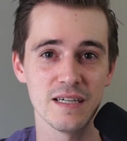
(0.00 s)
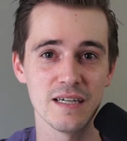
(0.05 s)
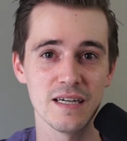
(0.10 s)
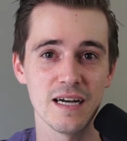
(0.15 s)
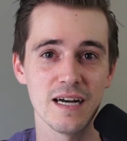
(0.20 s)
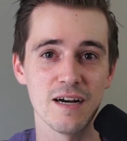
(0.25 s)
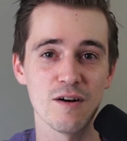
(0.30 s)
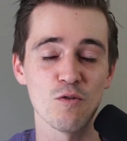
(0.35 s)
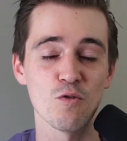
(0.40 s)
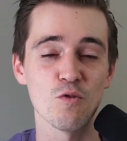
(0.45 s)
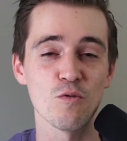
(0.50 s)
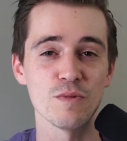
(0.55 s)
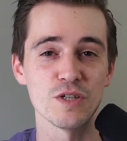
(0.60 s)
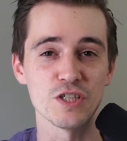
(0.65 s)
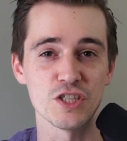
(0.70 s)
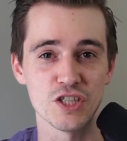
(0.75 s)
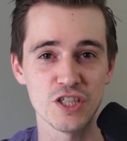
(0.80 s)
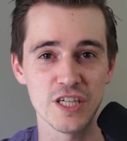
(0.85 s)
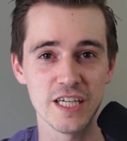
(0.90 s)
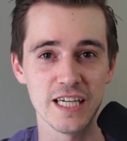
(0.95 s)
or
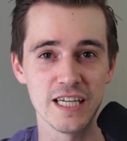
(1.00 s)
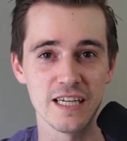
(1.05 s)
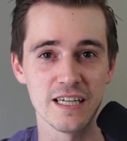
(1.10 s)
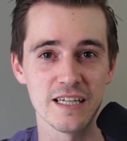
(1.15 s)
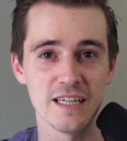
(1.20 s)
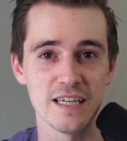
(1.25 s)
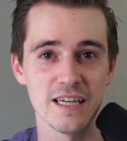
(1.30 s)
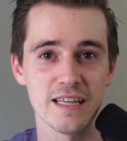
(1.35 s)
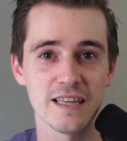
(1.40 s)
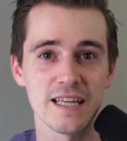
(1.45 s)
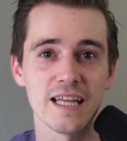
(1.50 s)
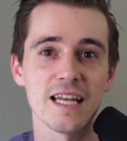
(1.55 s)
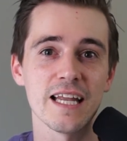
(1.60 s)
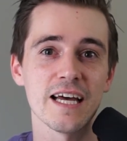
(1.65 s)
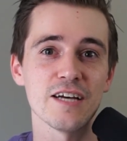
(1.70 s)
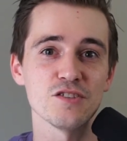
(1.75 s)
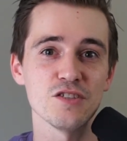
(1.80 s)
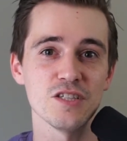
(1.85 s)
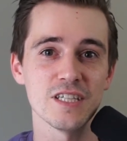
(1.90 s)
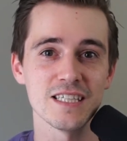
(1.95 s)
machine that
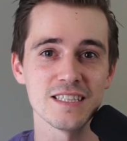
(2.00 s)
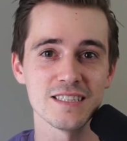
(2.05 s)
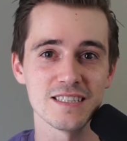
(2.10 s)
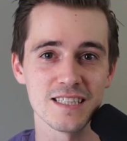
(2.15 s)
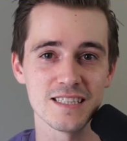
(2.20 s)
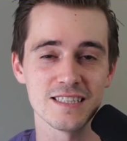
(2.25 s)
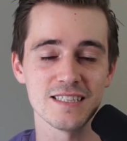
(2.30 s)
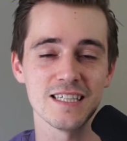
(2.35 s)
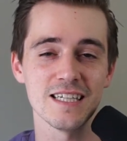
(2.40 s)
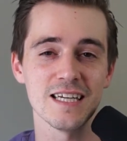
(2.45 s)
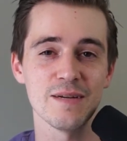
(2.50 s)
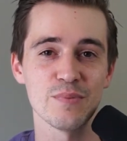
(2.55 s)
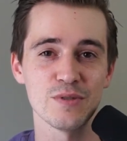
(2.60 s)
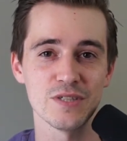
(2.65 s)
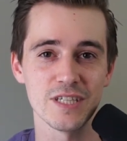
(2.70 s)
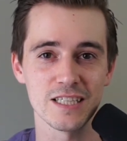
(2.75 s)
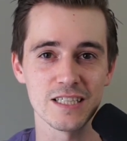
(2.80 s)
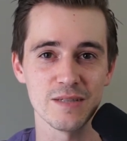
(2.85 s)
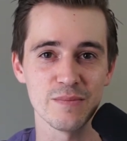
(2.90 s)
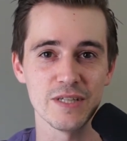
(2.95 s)
allows you to consistently and
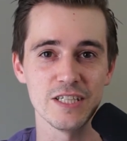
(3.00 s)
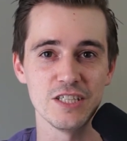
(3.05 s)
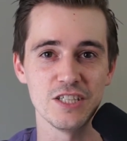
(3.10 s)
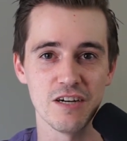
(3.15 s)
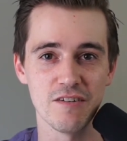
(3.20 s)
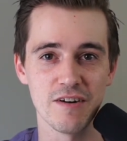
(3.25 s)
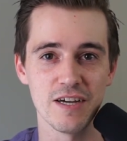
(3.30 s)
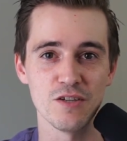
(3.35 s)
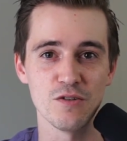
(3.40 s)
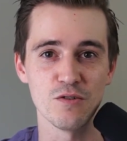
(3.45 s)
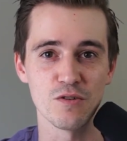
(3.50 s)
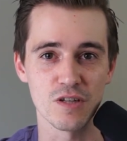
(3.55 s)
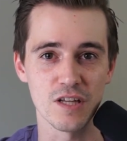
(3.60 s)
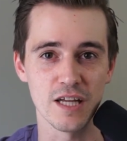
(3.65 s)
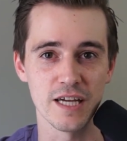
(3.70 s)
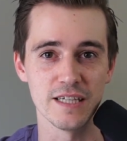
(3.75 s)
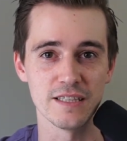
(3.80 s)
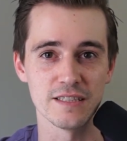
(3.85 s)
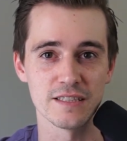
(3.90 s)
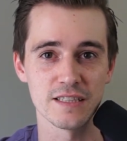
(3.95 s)
predictably generate new
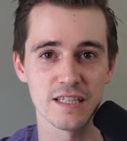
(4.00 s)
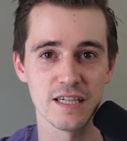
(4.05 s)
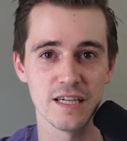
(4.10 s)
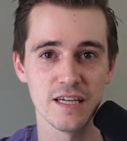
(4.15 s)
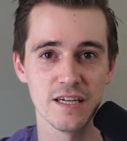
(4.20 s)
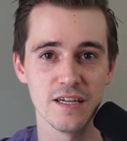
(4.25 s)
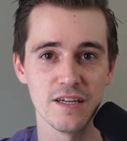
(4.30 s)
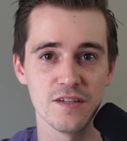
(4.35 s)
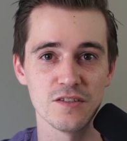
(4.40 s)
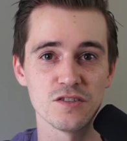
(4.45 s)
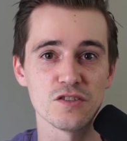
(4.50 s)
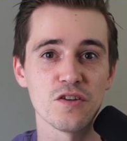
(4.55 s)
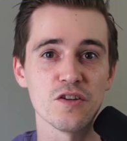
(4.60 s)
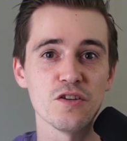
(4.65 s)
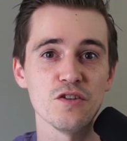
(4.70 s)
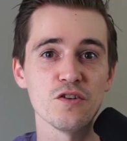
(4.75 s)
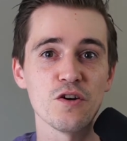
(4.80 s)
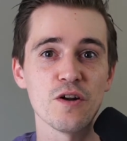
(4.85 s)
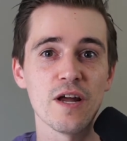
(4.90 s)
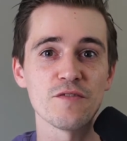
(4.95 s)
clients so that
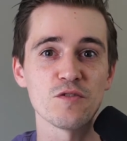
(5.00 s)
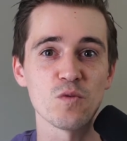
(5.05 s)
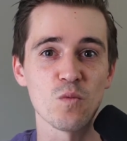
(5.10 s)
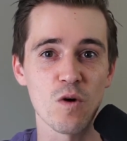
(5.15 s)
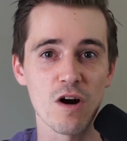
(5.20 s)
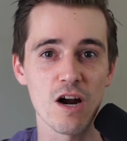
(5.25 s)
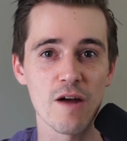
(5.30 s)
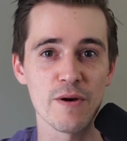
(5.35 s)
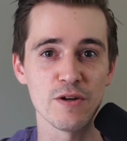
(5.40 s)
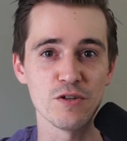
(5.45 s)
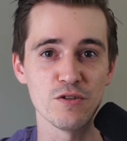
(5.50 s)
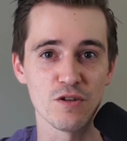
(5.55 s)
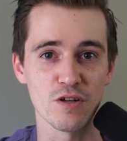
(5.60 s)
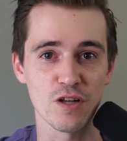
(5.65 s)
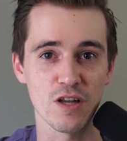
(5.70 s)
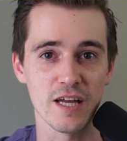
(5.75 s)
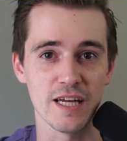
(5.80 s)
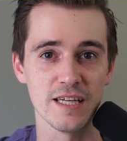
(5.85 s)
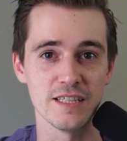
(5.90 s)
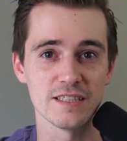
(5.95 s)
you don't have to worry about new
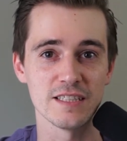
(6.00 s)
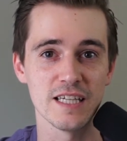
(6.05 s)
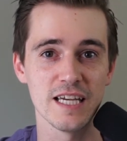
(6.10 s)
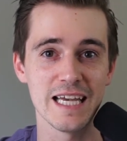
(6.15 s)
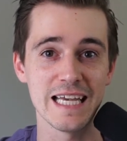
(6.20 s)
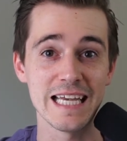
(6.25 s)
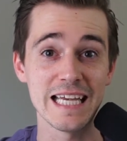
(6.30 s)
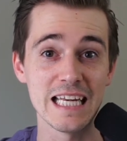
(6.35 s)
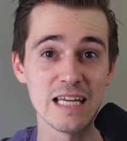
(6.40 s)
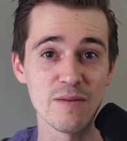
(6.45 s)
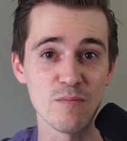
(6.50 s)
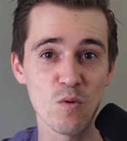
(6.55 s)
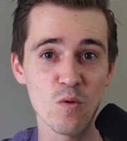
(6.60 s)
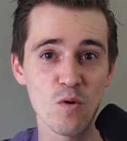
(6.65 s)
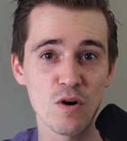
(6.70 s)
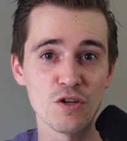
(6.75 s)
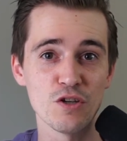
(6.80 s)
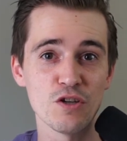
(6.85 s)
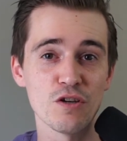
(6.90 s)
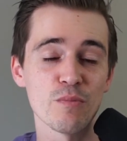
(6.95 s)
clients
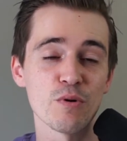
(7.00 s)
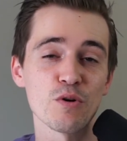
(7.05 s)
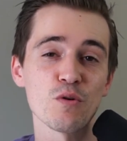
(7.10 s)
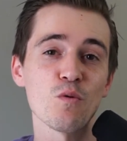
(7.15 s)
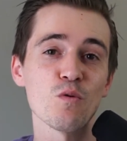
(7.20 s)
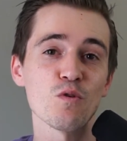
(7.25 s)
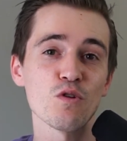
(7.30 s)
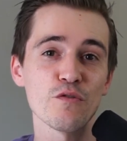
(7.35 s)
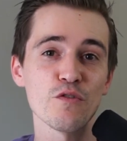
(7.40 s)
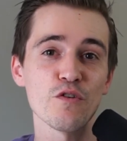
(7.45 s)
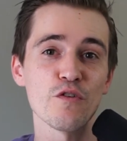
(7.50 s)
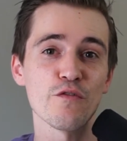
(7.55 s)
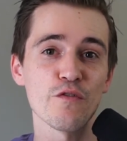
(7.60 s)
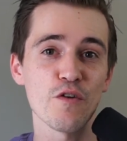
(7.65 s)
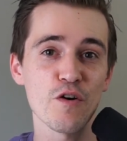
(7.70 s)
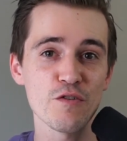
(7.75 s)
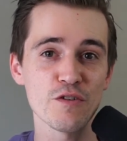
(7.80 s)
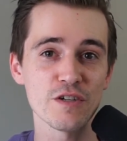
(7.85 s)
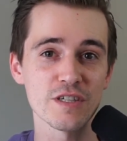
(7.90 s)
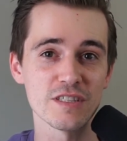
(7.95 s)
anymore and you can put all of your
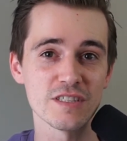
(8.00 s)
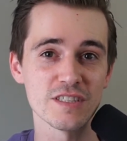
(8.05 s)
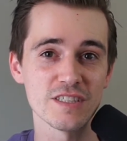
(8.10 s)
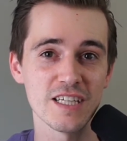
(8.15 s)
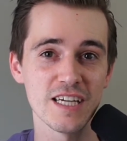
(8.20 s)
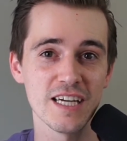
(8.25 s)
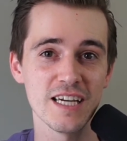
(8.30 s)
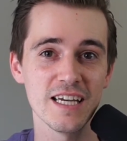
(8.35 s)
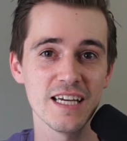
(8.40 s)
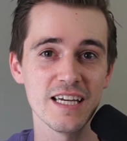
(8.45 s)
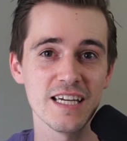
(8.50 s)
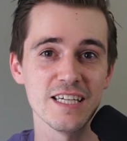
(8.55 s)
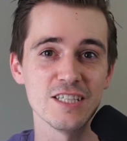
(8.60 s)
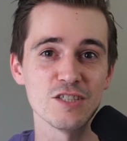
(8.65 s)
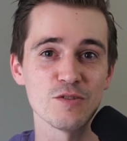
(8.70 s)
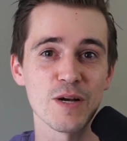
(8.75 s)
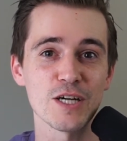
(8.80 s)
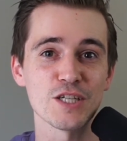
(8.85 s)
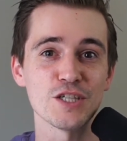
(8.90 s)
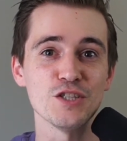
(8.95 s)
focus
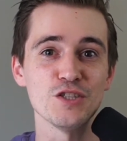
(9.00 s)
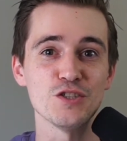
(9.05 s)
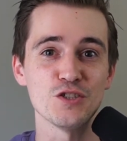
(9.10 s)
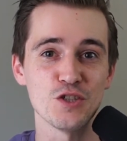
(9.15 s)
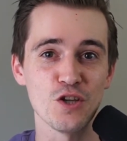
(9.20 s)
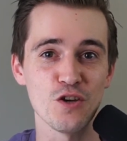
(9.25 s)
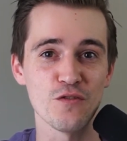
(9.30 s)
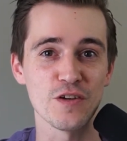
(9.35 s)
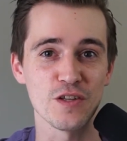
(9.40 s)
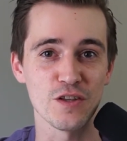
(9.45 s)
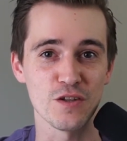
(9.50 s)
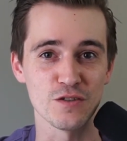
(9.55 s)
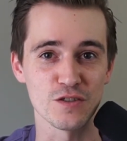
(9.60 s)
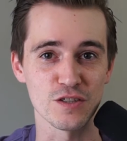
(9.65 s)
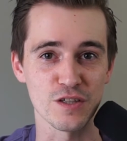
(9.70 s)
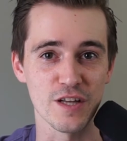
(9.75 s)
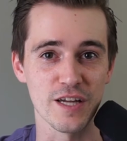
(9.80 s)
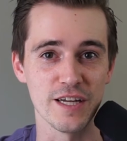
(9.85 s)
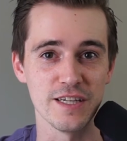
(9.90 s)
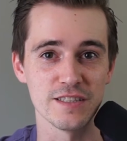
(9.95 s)
into actually serving those
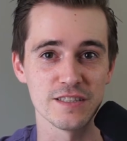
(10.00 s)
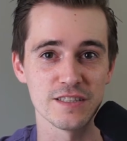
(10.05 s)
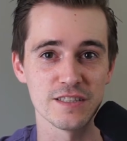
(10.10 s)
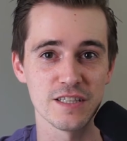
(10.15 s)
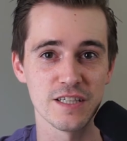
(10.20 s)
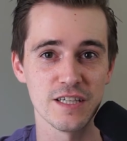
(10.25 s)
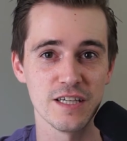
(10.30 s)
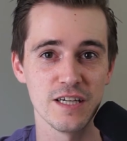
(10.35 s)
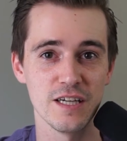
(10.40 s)
clients.